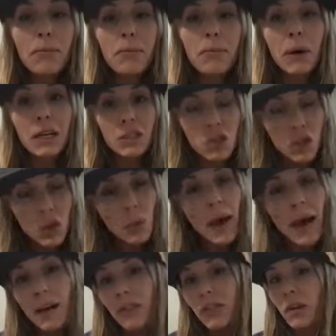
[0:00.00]
But do you
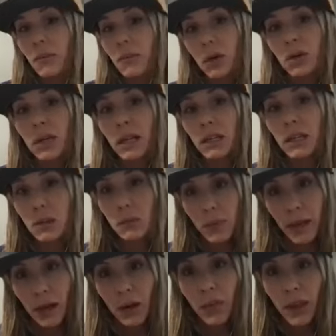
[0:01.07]
have the ability to
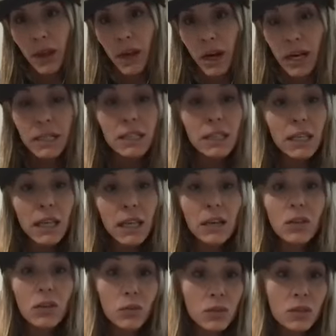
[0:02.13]
be out there and to
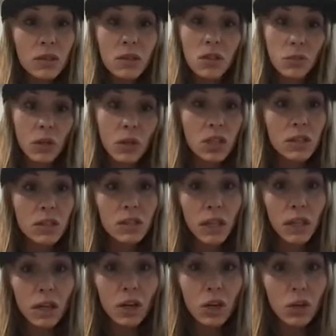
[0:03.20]
get through situations
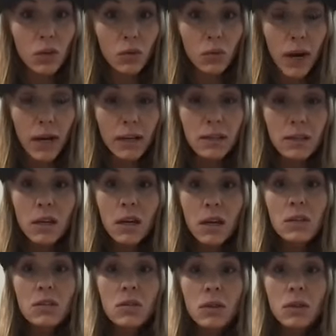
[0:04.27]
that could arise?
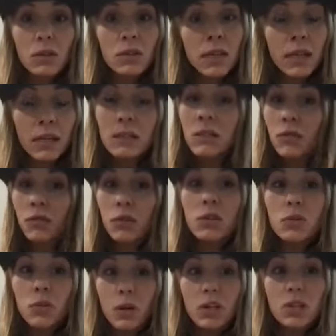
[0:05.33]
So that's the
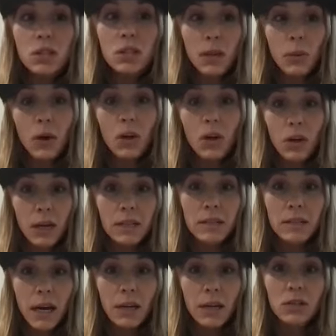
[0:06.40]
first question I want you guys
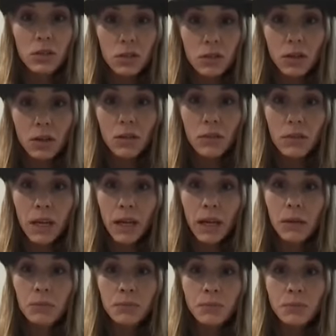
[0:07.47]
to ask yourselves,
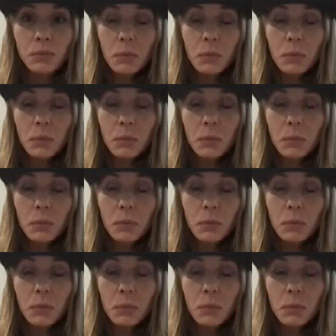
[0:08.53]
okay?